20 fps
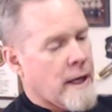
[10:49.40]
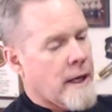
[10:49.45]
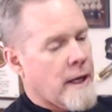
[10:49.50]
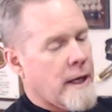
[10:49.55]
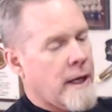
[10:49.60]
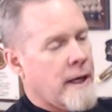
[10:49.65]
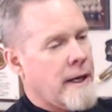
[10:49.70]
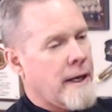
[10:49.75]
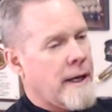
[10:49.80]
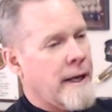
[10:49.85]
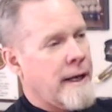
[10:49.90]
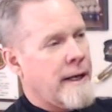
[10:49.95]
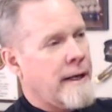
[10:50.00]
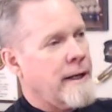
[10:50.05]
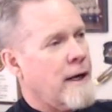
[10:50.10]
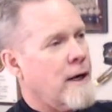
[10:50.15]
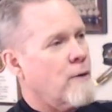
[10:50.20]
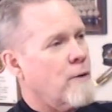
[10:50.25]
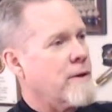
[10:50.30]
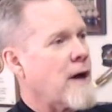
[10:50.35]
And then,
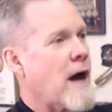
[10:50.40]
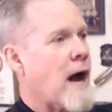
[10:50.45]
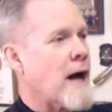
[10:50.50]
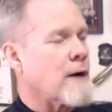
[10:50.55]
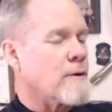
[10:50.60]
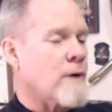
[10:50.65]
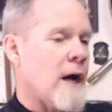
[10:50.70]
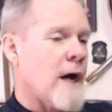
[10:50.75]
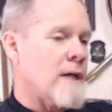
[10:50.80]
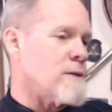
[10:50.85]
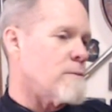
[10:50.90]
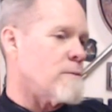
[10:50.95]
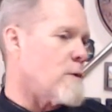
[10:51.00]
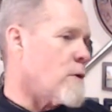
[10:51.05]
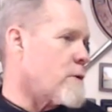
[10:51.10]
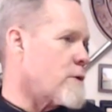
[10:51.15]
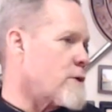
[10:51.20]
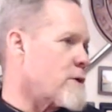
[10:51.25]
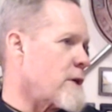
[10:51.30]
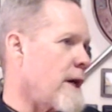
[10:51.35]
you know, with hot rods and
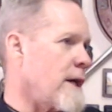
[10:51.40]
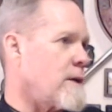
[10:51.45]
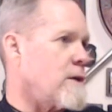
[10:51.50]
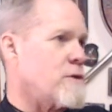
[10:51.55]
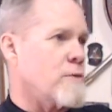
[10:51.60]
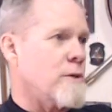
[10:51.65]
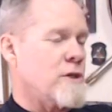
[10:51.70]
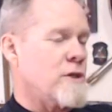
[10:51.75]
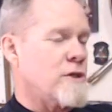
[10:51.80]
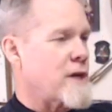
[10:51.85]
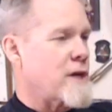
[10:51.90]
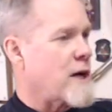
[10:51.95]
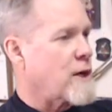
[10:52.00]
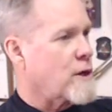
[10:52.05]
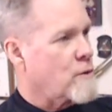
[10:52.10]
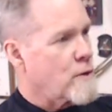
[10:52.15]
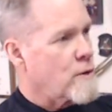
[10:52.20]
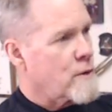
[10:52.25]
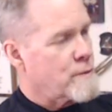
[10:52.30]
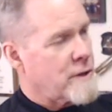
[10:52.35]
motorcycles, we just
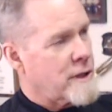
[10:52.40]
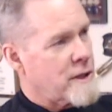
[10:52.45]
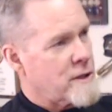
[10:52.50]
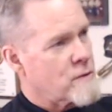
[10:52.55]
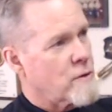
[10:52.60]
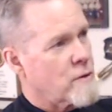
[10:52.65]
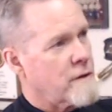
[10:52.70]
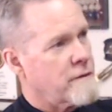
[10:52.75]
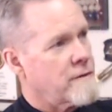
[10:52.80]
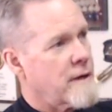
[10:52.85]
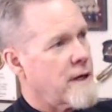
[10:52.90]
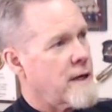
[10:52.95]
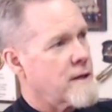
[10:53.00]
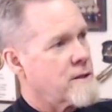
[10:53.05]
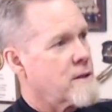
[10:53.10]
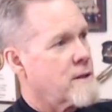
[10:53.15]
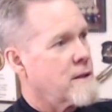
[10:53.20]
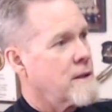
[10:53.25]
outgrew the place real fast.